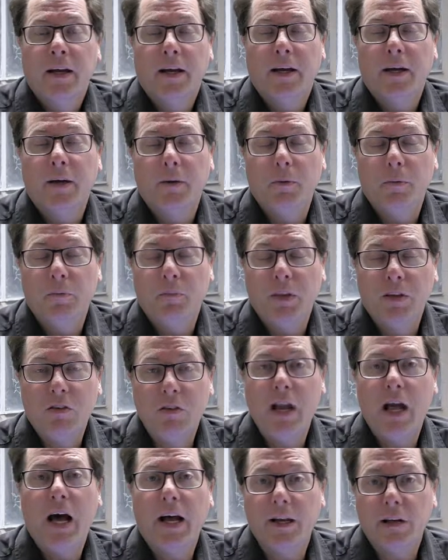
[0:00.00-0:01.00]

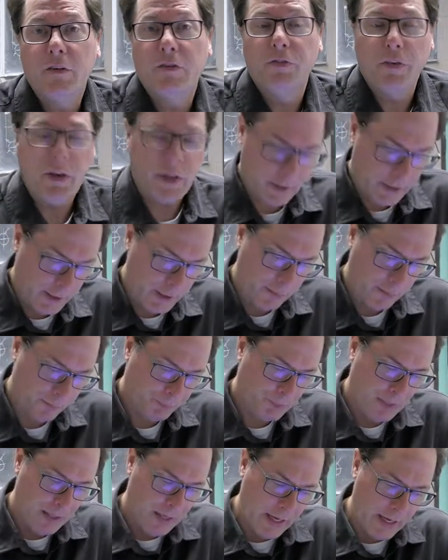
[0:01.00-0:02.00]
is not defined
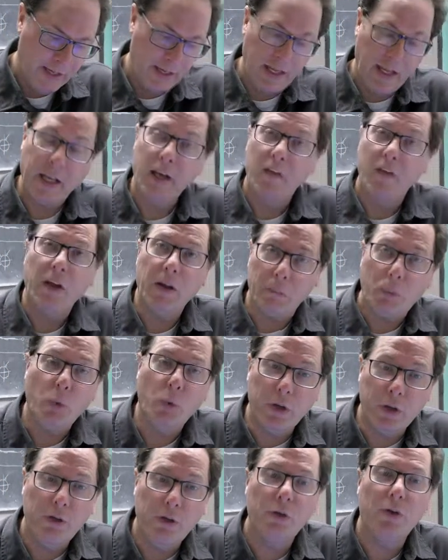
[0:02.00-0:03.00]
at negative
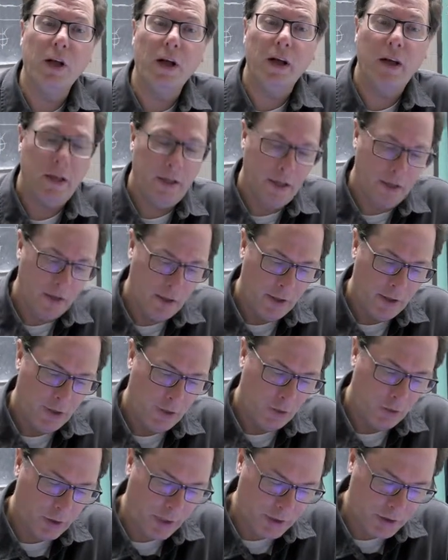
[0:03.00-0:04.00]
8.29,
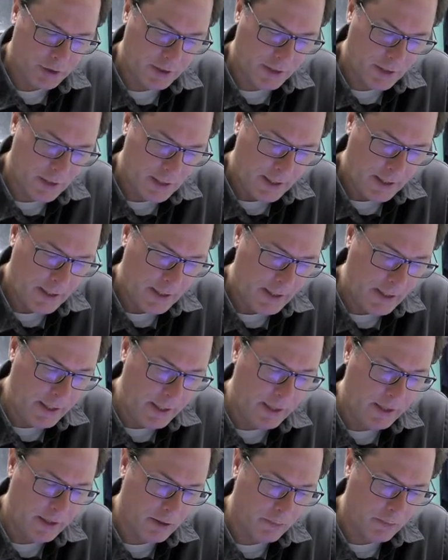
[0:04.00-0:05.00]
or actually
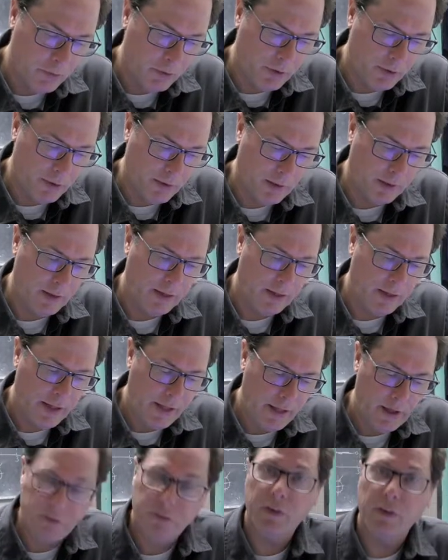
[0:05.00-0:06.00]
any number to the
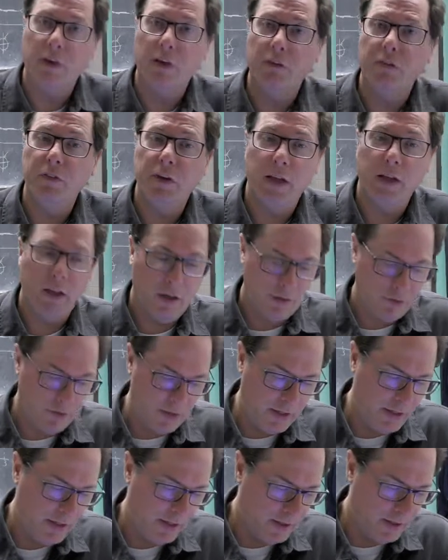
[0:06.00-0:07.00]
left of negative
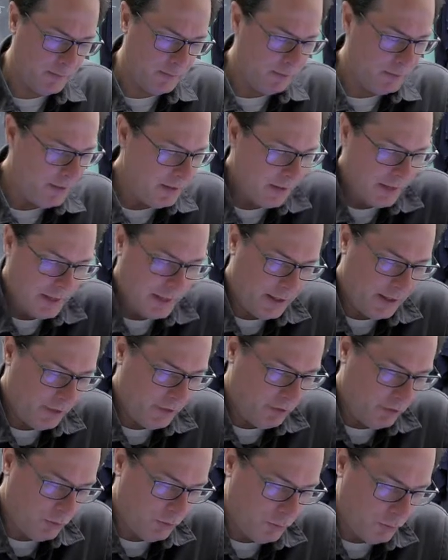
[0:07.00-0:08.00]
8.
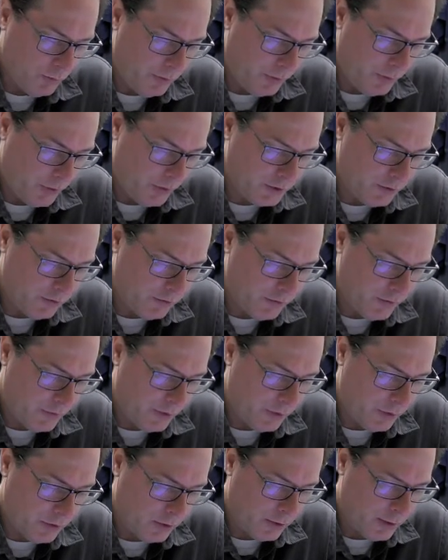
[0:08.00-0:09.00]
And so we've actually
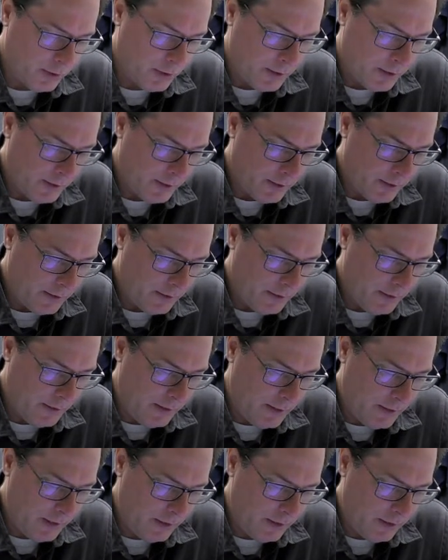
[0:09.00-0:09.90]
found the